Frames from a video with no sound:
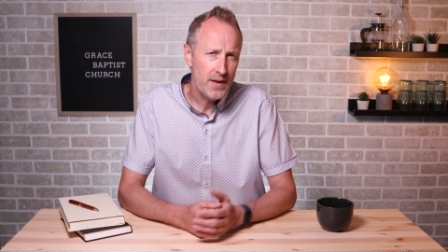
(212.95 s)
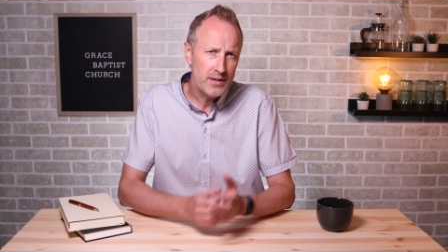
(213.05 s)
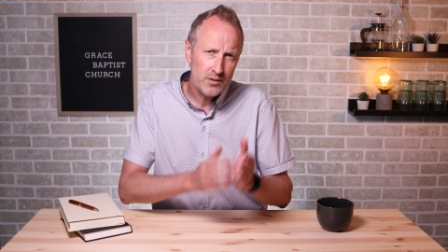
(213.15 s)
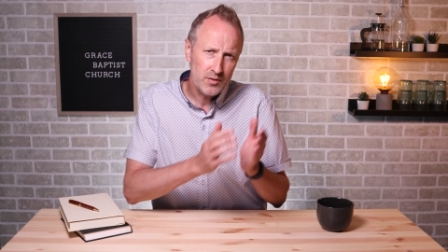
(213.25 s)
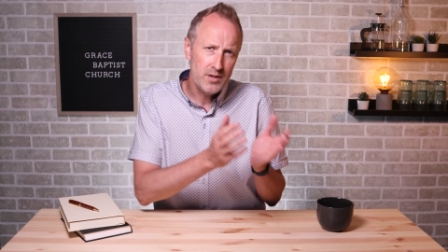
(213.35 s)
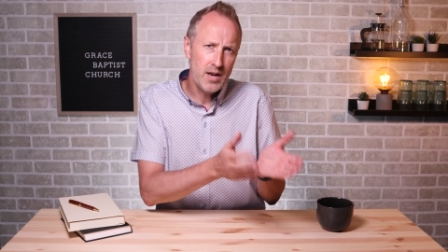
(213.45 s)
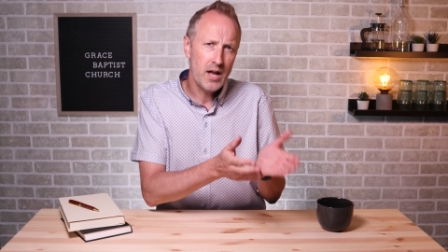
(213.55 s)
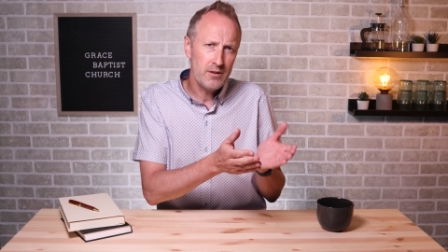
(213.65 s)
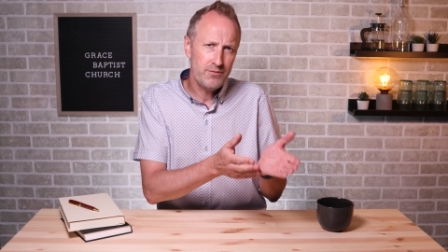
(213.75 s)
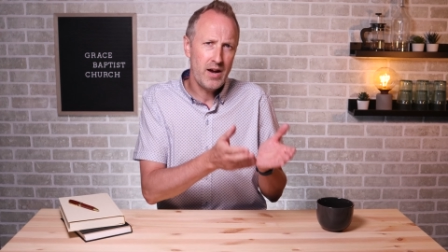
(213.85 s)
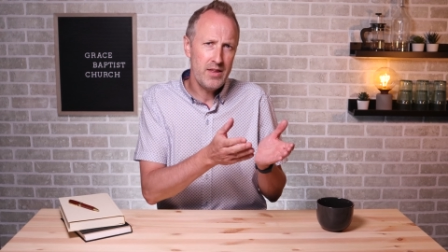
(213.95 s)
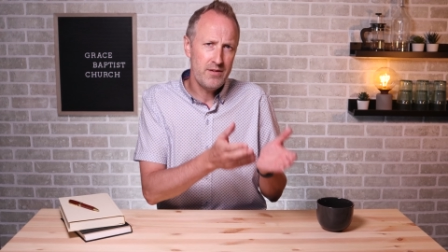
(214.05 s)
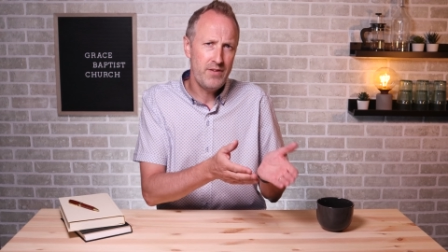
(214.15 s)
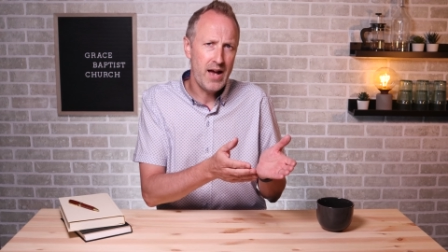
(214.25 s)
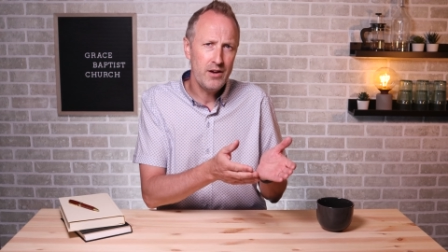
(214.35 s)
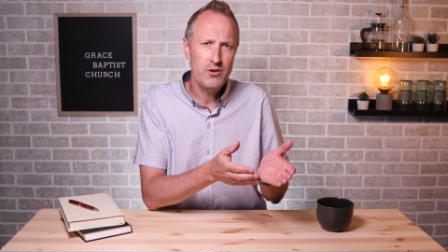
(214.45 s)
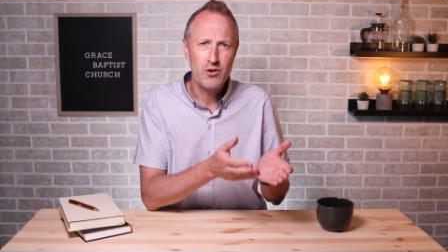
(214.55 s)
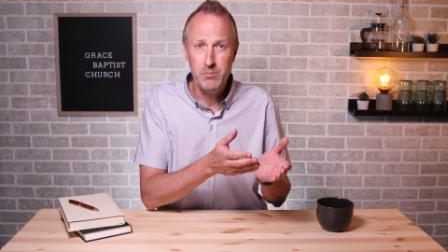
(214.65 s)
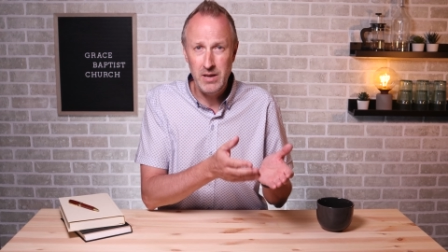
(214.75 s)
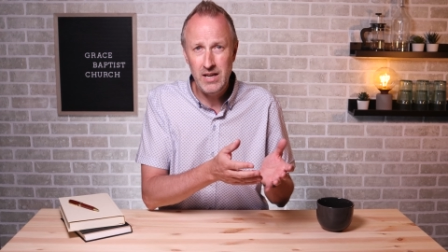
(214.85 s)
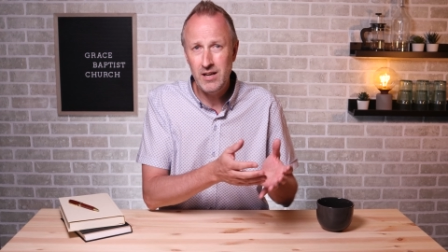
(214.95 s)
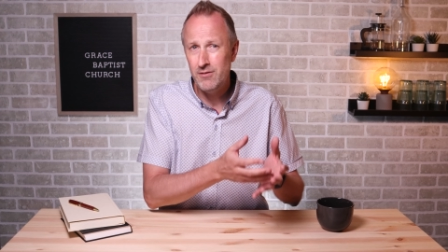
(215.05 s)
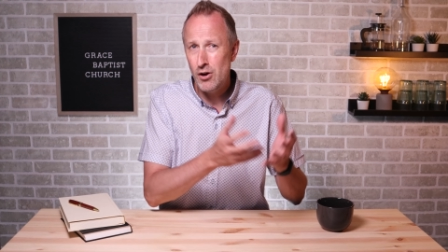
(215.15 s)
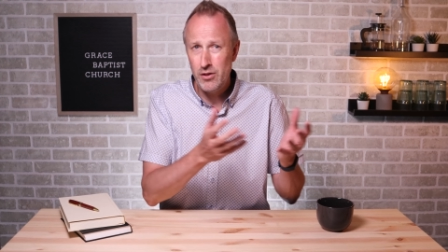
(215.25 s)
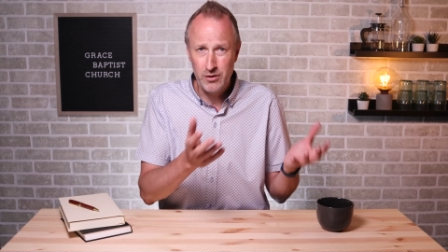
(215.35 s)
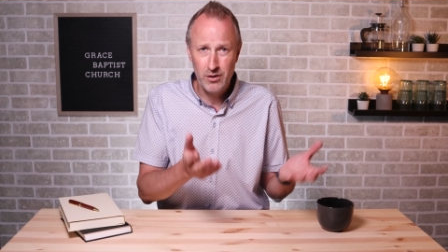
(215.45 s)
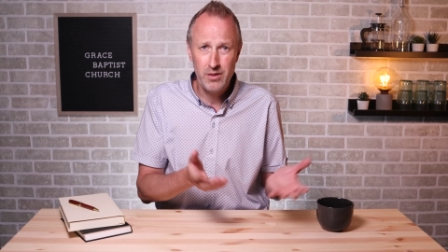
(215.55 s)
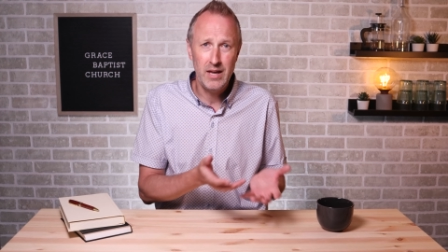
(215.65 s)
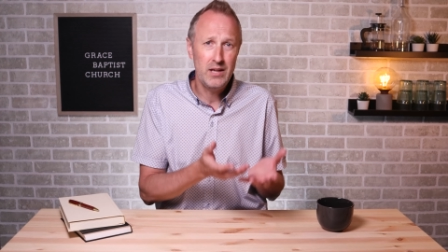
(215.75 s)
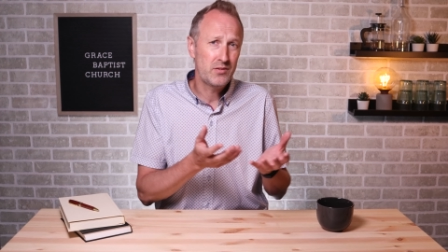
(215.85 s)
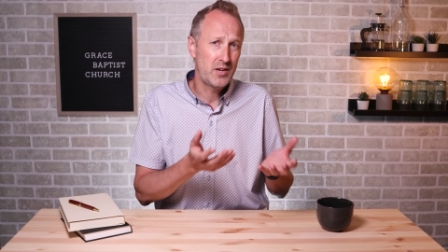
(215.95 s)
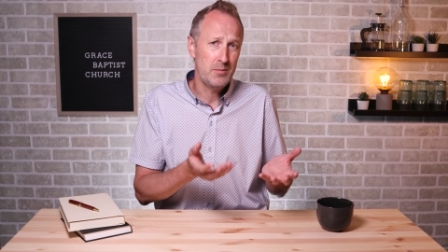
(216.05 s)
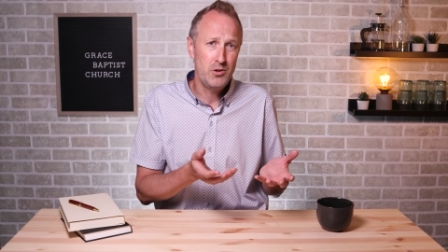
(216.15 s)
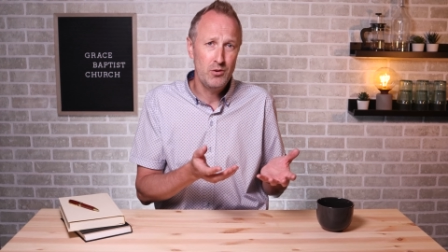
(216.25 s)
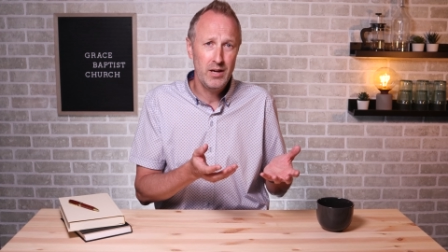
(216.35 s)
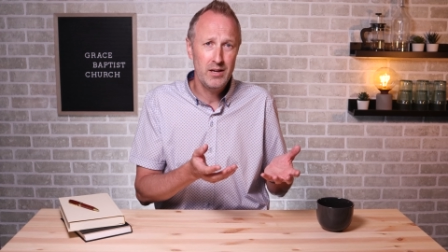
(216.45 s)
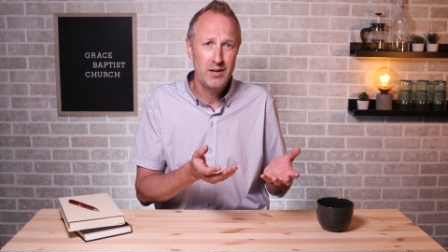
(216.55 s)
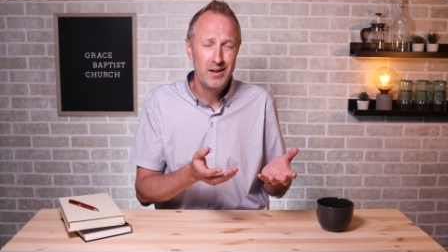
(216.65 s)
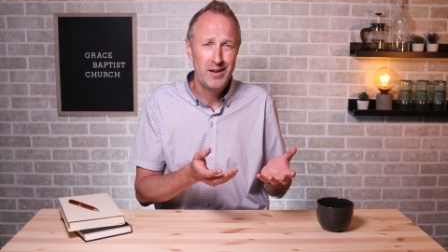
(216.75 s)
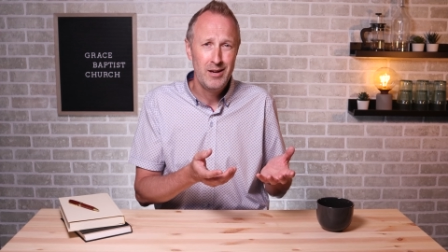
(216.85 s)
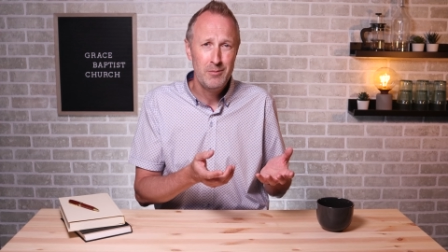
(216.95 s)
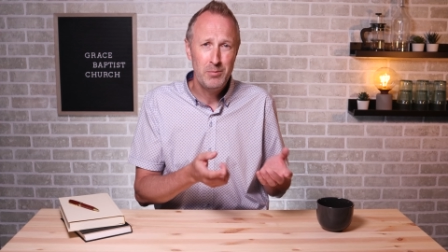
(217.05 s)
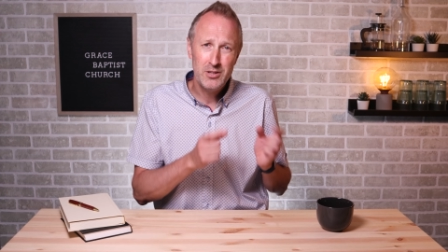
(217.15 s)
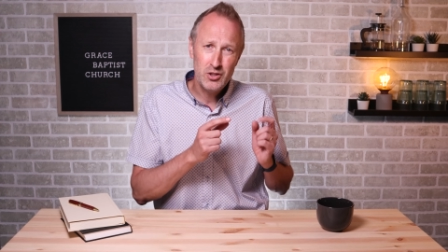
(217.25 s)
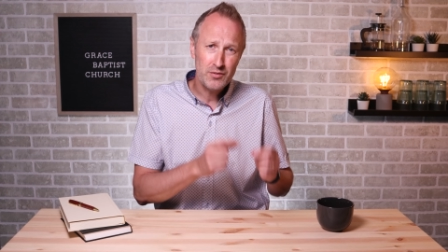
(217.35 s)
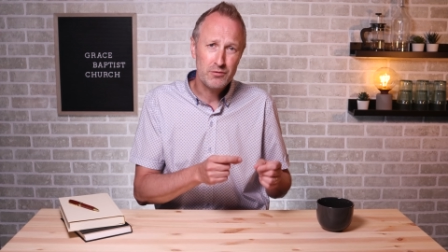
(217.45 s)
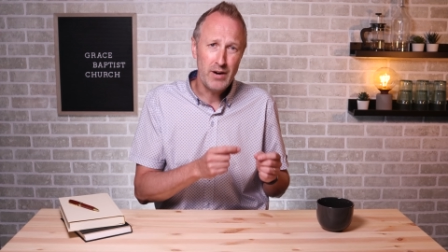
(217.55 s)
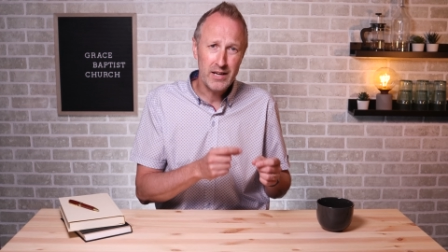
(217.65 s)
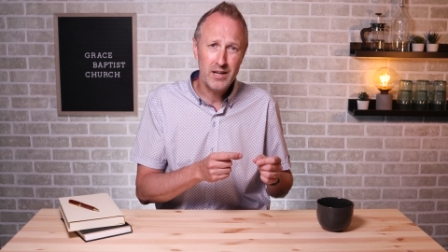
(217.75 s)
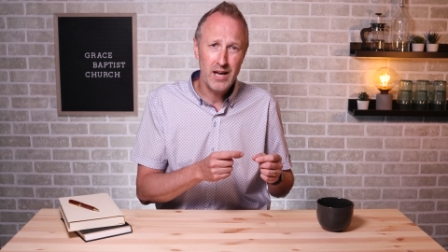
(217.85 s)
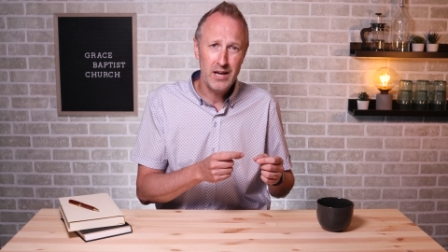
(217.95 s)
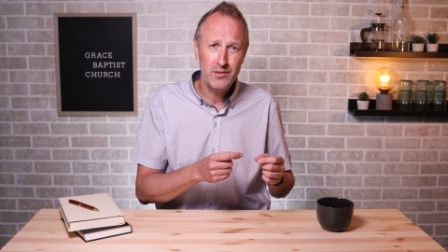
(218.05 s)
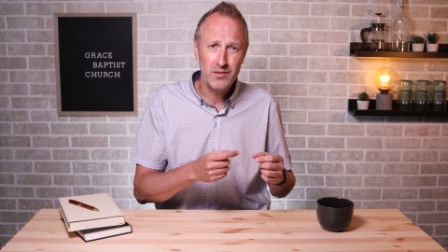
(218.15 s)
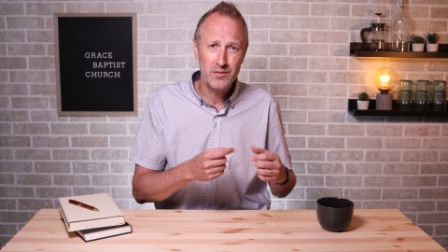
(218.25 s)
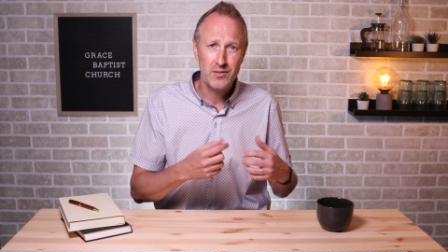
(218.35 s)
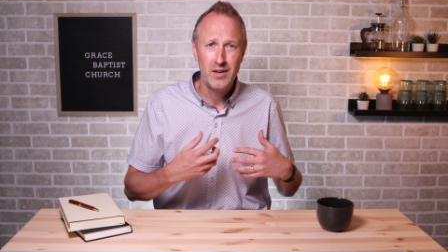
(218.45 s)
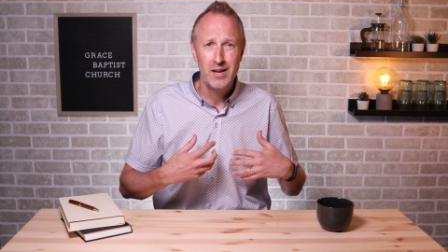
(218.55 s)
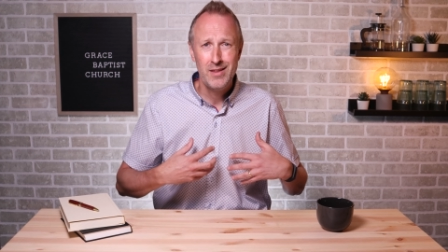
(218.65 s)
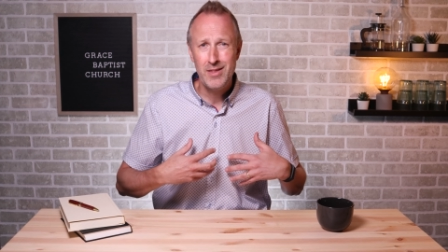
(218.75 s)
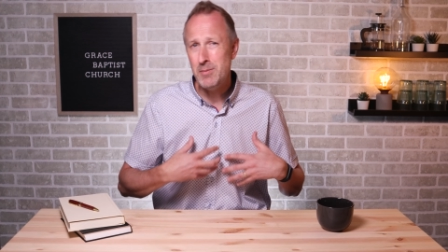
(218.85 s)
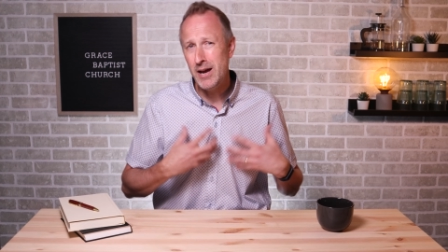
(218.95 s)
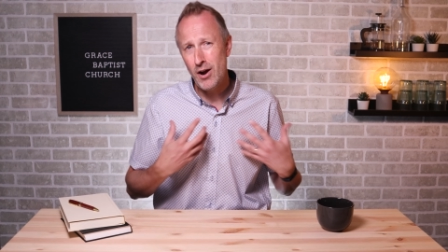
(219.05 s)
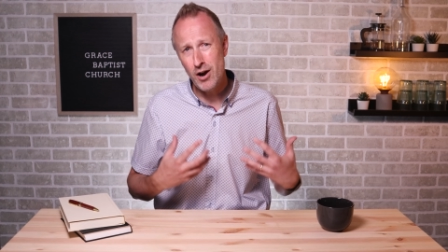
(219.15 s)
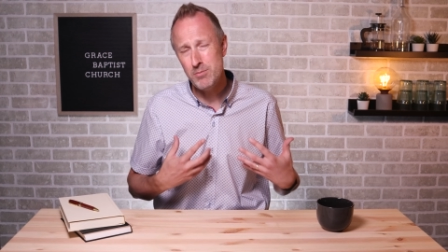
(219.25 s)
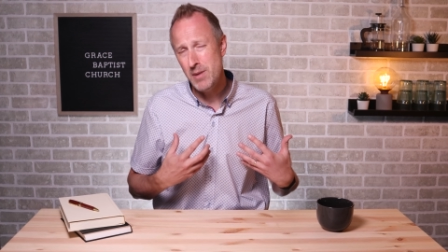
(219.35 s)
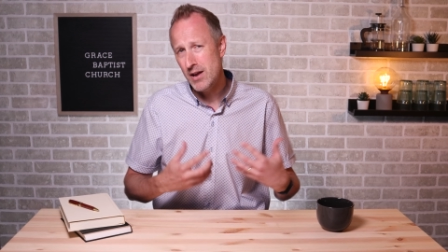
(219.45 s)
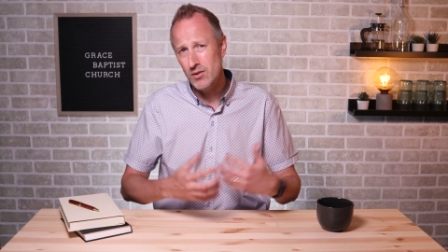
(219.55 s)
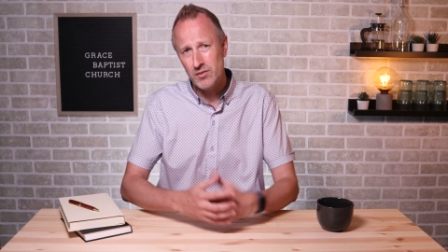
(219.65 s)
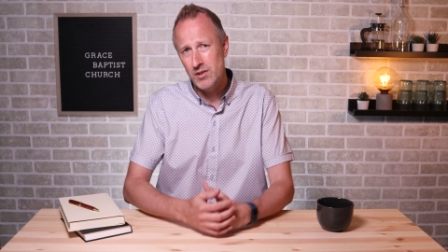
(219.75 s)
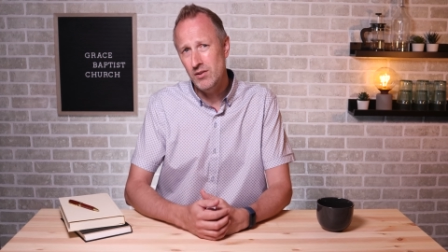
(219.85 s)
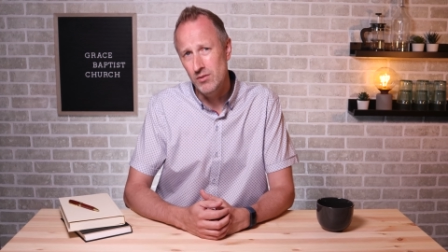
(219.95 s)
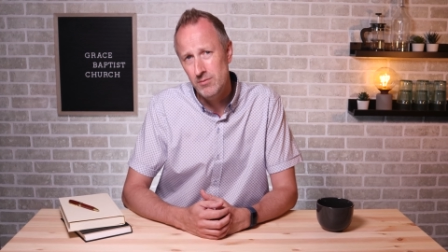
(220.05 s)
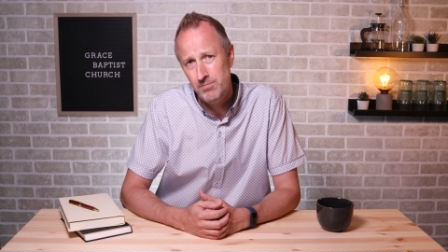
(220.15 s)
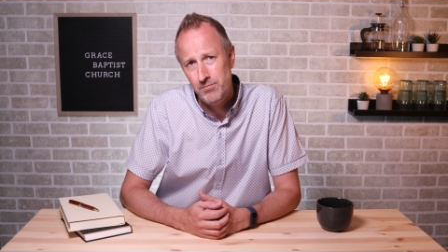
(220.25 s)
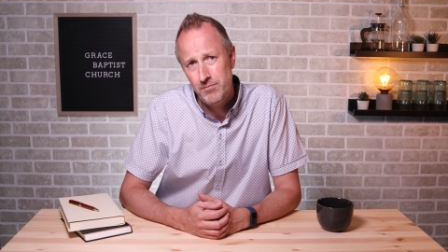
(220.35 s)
That doesn't nullify the value or meaning of all the good things that I'm doing, but it just recognizes that my heart matters too.